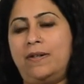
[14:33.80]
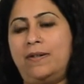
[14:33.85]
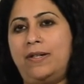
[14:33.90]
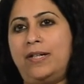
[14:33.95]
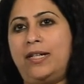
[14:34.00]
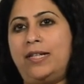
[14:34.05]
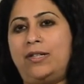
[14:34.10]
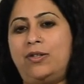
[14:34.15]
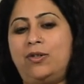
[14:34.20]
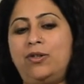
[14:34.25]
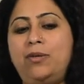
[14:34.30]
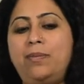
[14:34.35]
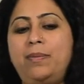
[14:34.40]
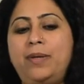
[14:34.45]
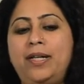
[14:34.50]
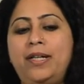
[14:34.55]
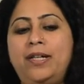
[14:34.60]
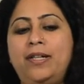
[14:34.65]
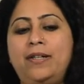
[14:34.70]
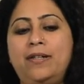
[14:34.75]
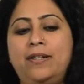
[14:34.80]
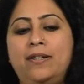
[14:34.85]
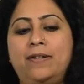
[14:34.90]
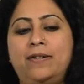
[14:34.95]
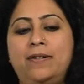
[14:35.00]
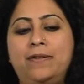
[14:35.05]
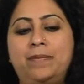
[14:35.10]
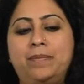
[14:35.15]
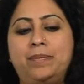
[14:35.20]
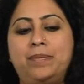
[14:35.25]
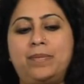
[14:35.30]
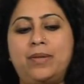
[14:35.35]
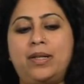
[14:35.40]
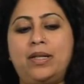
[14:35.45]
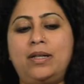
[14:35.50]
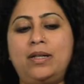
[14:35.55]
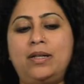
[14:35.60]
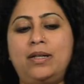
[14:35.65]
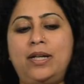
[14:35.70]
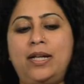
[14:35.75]
It could be
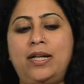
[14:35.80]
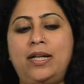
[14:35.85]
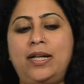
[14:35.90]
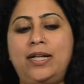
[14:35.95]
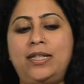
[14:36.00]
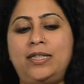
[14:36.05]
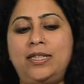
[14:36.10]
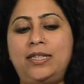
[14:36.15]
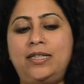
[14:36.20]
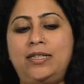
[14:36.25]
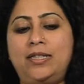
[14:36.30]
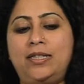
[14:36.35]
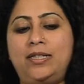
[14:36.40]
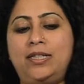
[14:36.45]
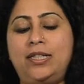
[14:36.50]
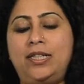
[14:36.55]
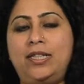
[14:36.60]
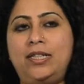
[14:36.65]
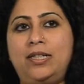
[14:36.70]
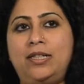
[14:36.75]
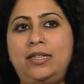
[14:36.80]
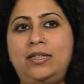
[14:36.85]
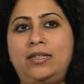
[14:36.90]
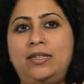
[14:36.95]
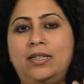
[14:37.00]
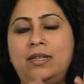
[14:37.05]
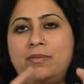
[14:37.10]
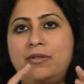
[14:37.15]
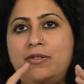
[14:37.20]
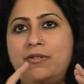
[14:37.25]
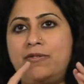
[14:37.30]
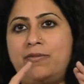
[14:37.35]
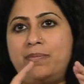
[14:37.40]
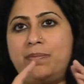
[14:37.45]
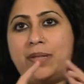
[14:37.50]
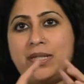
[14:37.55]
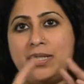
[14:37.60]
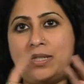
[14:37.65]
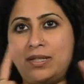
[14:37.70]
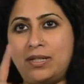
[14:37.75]
an identity in terms of
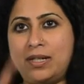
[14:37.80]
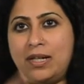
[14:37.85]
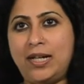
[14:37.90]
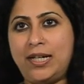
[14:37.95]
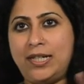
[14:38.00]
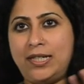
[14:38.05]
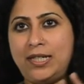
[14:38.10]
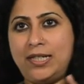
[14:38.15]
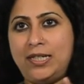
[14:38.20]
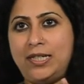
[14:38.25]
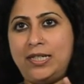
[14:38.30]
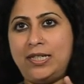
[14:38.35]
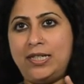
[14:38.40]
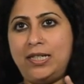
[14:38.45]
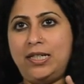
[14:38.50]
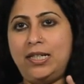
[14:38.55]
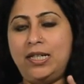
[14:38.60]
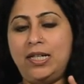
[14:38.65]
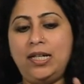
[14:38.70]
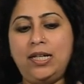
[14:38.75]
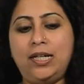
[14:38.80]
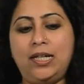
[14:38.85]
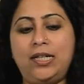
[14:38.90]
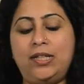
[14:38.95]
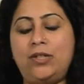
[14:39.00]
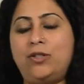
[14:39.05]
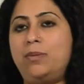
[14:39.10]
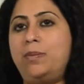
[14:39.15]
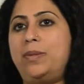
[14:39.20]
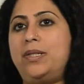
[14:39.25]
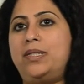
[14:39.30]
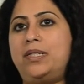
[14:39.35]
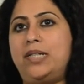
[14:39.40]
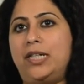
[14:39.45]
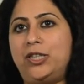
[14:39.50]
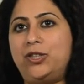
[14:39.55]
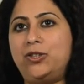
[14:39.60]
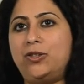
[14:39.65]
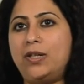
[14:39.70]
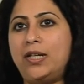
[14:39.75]
personal identity, it could be
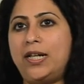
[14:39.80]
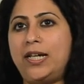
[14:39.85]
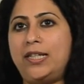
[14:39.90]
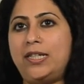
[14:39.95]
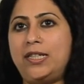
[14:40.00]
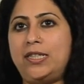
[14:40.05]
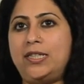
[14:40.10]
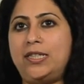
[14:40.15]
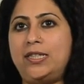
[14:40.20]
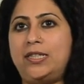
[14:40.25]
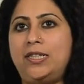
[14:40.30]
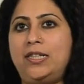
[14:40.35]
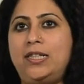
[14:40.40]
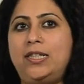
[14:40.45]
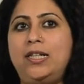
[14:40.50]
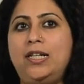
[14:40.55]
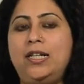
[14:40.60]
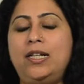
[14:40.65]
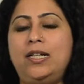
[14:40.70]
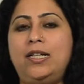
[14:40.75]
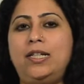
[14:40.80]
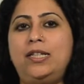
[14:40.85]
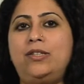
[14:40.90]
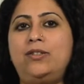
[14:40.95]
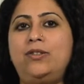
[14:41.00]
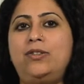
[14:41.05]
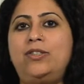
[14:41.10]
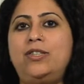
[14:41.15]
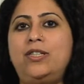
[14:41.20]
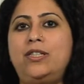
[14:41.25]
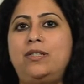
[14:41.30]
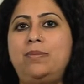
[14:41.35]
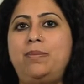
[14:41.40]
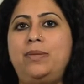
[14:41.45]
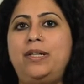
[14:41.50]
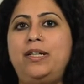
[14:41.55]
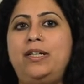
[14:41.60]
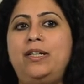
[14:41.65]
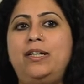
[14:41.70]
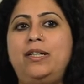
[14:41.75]
sexual identity, it could just
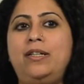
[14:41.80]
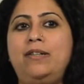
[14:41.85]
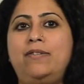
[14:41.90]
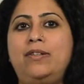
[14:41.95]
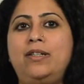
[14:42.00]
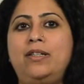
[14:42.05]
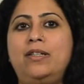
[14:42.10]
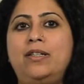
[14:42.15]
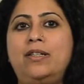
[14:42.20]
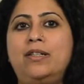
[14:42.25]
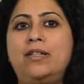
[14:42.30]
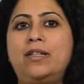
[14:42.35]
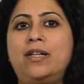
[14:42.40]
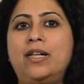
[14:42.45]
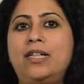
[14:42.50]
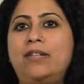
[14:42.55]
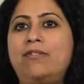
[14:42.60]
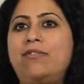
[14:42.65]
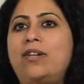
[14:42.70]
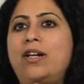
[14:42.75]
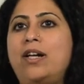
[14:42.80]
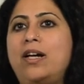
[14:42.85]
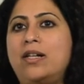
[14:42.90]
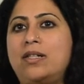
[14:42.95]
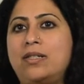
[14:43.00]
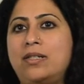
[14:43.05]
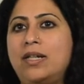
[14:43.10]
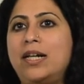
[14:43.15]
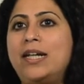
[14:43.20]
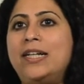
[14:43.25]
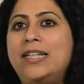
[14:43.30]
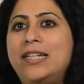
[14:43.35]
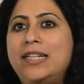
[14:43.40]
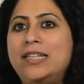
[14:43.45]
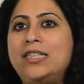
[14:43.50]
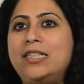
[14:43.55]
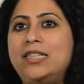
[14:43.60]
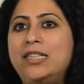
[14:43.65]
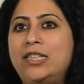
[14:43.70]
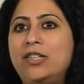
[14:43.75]
be even a kind of class
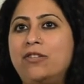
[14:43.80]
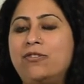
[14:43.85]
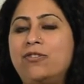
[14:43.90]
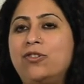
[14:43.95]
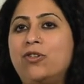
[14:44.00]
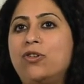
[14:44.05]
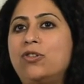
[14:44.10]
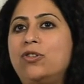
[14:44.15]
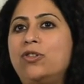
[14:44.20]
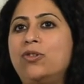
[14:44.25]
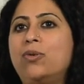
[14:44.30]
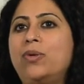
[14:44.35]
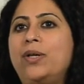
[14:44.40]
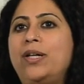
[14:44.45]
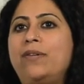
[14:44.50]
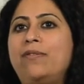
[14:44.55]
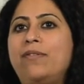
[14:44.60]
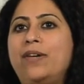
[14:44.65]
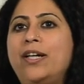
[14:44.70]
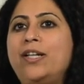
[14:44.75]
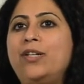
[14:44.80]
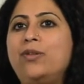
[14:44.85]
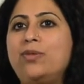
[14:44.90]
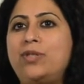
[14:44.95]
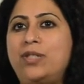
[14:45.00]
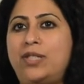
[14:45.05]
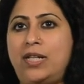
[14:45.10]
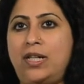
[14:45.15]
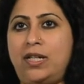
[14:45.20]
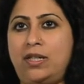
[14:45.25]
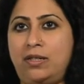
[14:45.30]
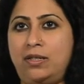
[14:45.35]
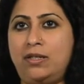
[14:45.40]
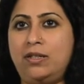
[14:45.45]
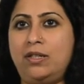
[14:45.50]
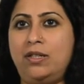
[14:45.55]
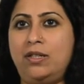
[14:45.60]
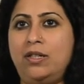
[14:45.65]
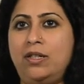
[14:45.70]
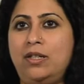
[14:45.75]
identity of not knowing where you stand,
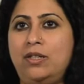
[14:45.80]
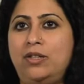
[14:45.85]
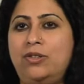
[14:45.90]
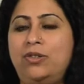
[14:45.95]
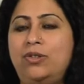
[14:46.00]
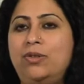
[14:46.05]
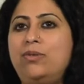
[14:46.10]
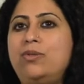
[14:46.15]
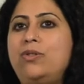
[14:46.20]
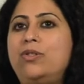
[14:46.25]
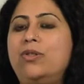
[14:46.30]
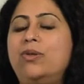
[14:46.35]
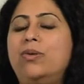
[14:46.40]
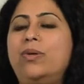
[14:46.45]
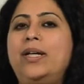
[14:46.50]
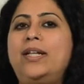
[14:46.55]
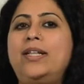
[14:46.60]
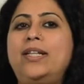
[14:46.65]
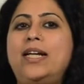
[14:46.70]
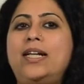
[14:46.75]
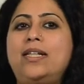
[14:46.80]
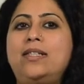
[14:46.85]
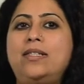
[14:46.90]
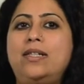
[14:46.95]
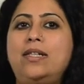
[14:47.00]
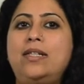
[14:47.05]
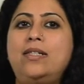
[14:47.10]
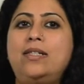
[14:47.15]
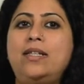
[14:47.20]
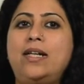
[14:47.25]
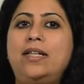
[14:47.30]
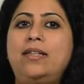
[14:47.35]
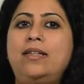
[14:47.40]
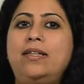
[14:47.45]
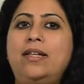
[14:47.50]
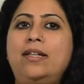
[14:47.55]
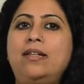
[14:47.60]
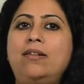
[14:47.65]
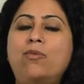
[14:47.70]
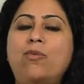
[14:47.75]
you know. So in that sense, I
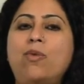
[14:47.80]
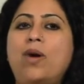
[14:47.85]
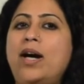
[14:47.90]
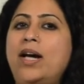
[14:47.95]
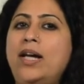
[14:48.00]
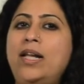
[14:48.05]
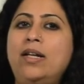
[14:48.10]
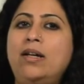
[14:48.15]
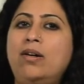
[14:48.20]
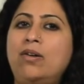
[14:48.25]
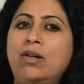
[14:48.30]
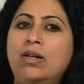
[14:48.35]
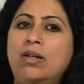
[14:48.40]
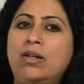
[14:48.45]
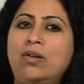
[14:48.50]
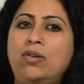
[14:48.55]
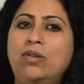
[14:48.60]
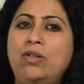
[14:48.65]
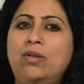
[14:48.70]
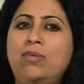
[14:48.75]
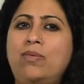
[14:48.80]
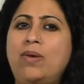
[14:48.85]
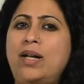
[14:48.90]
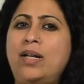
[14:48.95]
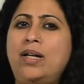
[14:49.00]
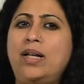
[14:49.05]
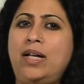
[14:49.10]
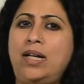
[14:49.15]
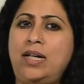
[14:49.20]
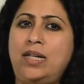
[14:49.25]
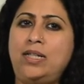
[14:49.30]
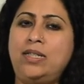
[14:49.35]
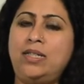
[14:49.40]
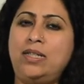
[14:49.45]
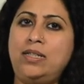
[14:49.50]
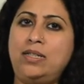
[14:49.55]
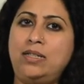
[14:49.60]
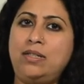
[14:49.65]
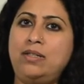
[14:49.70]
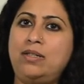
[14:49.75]
think while on the one hand
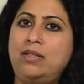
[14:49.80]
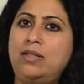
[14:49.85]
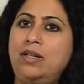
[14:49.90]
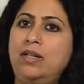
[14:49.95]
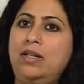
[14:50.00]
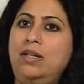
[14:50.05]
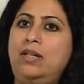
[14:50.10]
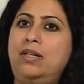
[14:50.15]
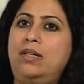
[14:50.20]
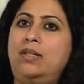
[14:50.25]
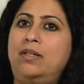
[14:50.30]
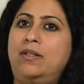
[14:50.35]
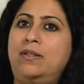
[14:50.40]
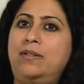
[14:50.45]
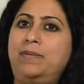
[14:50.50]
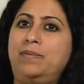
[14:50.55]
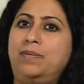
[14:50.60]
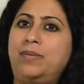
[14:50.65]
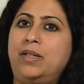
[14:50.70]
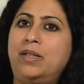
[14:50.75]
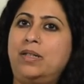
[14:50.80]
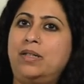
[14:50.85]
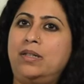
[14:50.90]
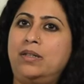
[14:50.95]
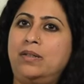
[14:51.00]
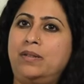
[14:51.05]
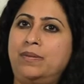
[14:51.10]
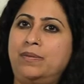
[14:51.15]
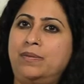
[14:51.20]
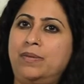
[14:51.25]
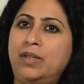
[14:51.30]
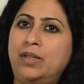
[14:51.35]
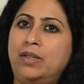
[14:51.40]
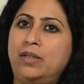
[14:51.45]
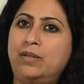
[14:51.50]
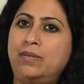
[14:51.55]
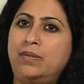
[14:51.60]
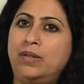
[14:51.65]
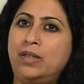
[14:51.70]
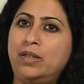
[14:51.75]
it is
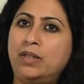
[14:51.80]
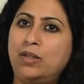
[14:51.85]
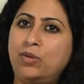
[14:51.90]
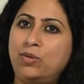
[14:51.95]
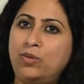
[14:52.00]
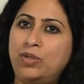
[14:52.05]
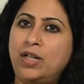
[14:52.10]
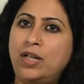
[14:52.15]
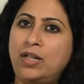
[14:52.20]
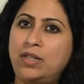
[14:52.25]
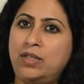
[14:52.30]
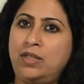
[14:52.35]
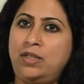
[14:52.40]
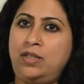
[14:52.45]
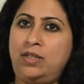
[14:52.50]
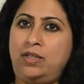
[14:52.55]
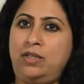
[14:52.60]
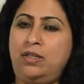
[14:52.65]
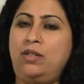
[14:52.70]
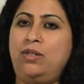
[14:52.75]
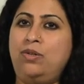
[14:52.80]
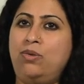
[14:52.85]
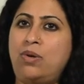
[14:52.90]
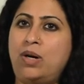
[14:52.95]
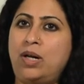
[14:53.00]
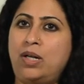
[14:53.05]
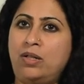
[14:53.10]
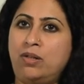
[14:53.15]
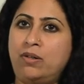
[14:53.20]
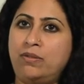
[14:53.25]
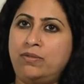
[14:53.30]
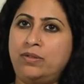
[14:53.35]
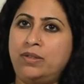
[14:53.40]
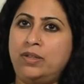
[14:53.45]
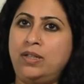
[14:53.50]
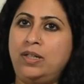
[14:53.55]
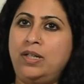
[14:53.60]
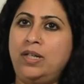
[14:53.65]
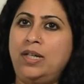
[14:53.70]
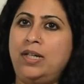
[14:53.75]
a whodunit, it's a noir
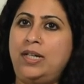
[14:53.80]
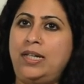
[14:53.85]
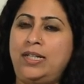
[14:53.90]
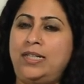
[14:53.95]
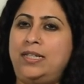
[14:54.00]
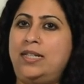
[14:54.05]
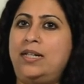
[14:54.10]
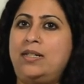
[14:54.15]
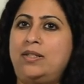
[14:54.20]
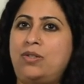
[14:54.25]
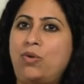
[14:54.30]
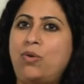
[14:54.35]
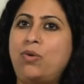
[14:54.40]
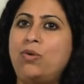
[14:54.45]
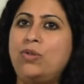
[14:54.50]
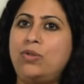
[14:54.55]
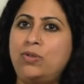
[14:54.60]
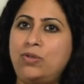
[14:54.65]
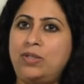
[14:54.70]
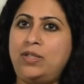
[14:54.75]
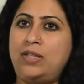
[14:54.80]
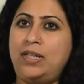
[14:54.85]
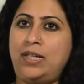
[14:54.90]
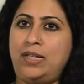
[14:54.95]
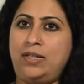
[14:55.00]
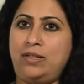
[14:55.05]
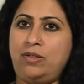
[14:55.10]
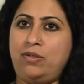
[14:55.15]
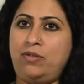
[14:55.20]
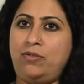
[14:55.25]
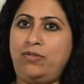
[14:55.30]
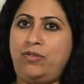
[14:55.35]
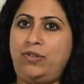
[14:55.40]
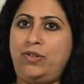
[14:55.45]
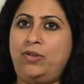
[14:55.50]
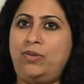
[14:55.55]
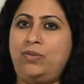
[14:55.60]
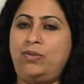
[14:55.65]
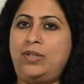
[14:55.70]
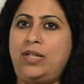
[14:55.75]
novel, it does all those things of, you
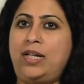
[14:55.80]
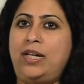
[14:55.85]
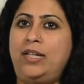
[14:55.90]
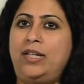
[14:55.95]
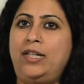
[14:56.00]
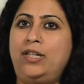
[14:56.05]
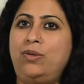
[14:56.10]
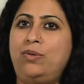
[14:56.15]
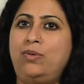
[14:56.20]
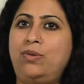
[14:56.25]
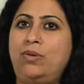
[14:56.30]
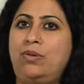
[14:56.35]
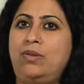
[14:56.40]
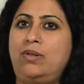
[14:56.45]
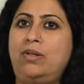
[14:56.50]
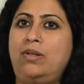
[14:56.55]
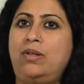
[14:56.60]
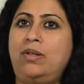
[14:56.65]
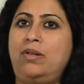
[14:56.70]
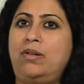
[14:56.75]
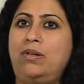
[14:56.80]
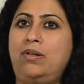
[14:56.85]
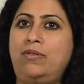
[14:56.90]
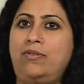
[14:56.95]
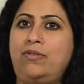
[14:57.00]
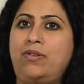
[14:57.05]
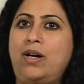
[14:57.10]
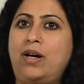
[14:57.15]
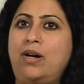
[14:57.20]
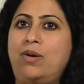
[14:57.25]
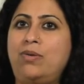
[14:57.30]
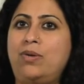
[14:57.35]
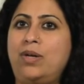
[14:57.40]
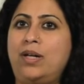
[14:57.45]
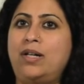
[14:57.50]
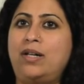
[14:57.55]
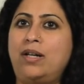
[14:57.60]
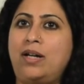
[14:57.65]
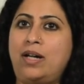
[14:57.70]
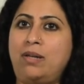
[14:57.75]
know, telling you of how a
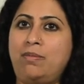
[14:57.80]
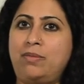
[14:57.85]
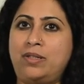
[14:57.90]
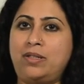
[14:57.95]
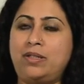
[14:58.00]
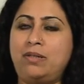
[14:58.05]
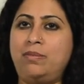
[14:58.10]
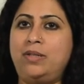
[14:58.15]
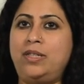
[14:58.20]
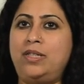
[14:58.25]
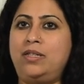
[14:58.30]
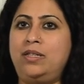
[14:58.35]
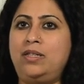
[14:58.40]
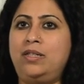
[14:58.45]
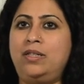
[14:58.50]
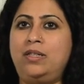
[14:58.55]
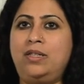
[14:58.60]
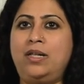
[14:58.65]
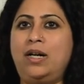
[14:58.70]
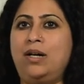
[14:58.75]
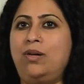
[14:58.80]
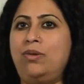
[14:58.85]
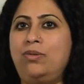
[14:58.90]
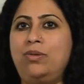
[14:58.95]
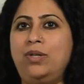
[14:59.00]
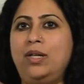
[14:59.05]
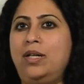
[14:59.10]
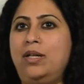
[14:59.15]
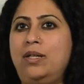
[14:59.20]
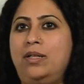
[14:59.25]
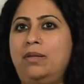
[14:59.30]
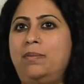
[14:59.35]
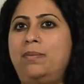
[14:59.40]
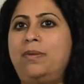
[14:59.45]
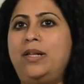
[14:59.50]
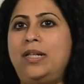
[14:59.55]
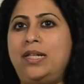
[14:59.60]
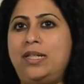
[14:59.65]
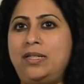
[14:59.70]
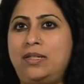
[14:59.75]
crime is committed and how the
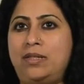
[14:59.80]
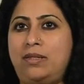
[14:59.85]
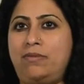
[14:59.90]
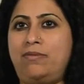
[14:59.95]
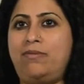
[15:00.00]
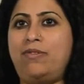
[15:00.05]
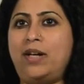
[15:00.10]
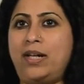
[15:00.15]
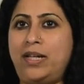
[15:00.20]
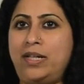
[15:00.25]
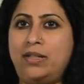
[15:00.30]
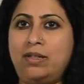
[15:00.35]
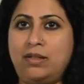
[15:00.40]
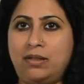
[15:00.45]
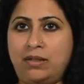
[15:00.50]
police find the